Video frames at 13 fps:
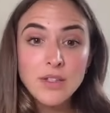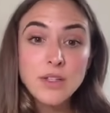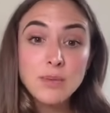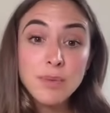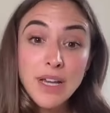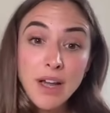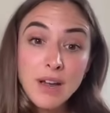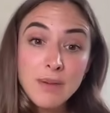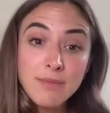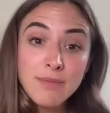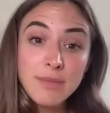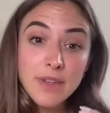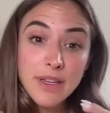to
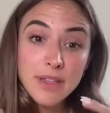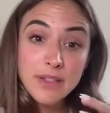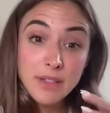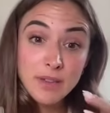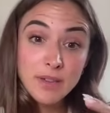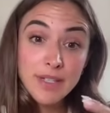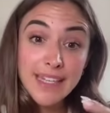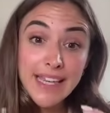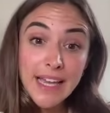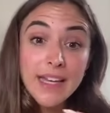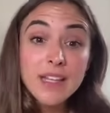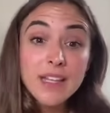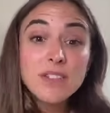become to
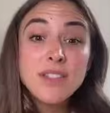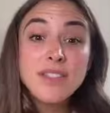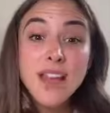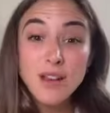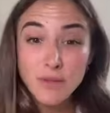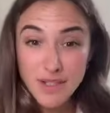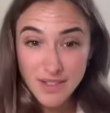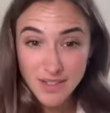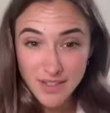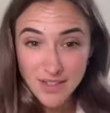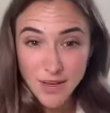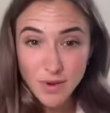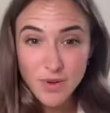get into that
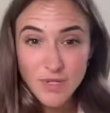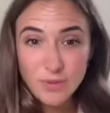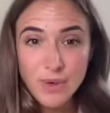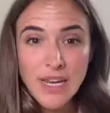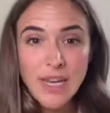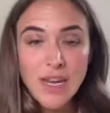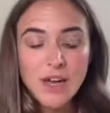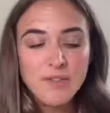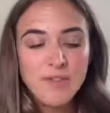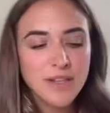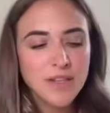resonance that we're speaking of.